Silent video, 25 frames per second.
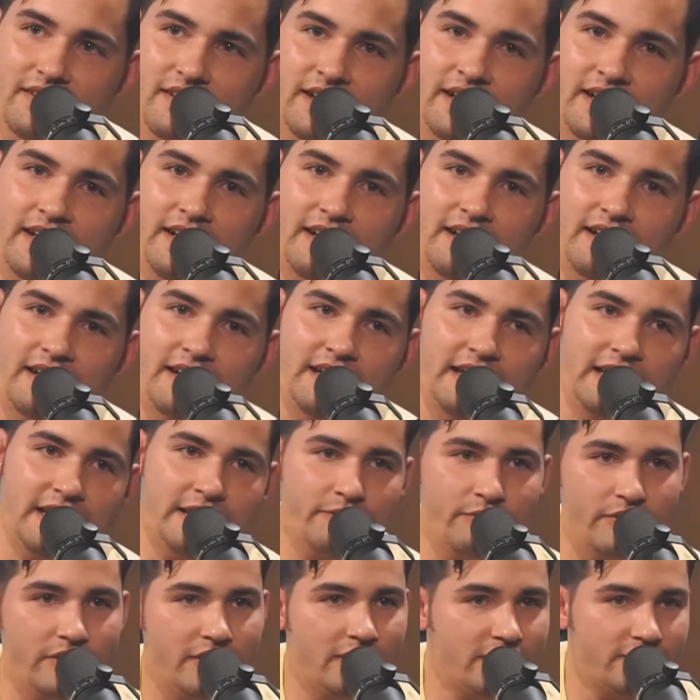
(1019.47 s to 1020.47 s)
I, I
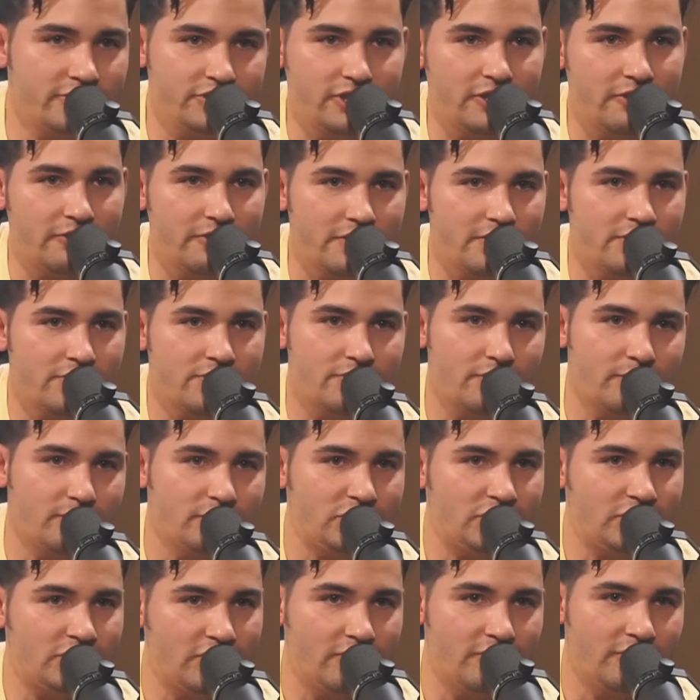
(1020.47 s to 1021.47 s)
envy that Joey is so
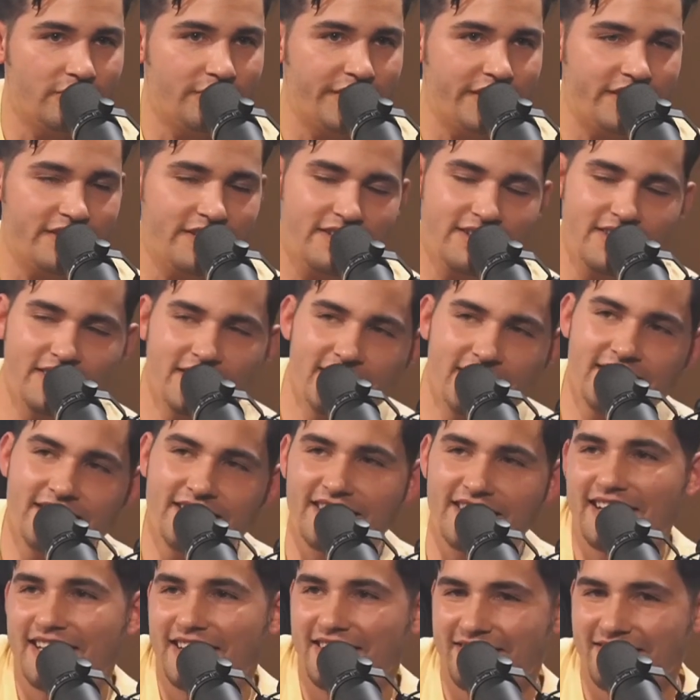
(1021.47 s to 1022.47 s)
chill that he
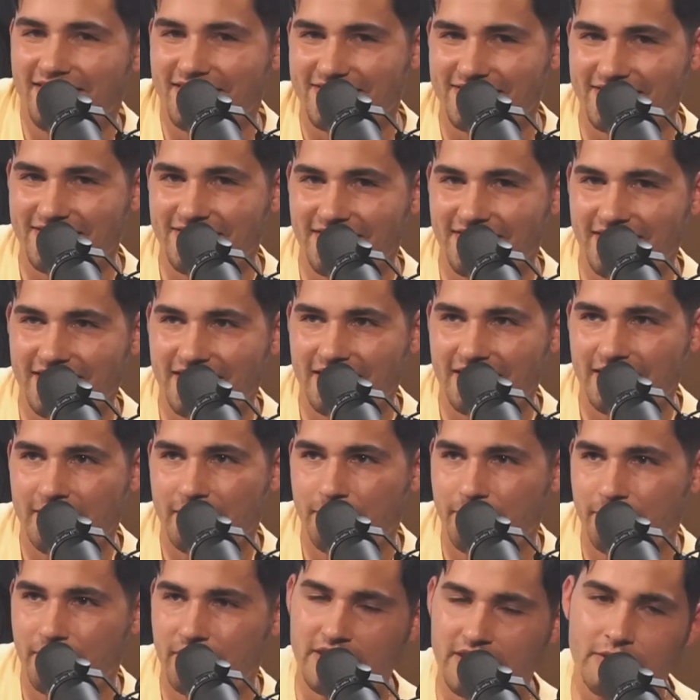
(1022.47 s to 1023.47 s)
kind of doesn't like it.
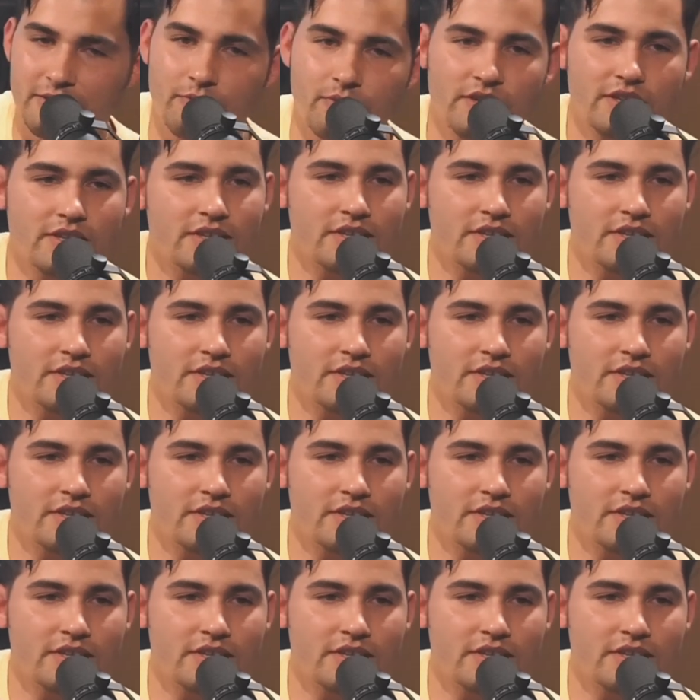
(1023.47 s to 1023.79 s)
But he